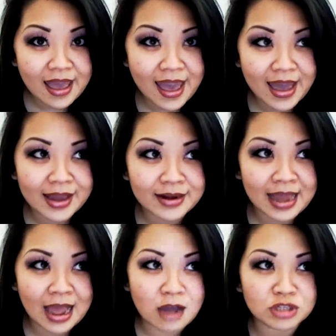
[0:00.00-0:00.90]
and
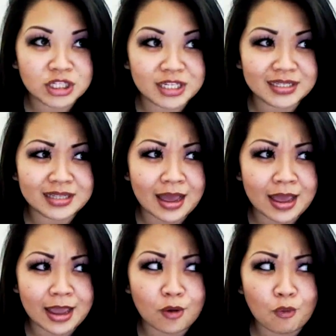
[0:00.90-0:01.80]
now she's
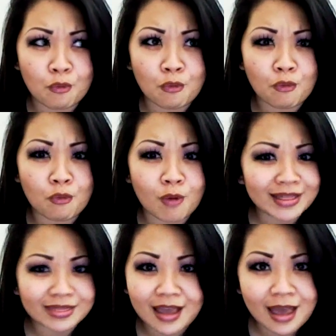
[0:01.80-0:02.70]
like,
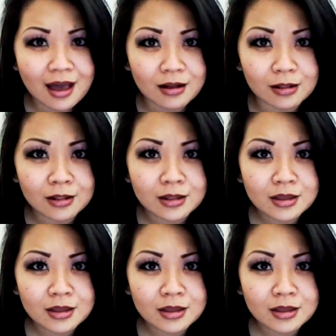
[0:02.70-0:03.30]
what the hell?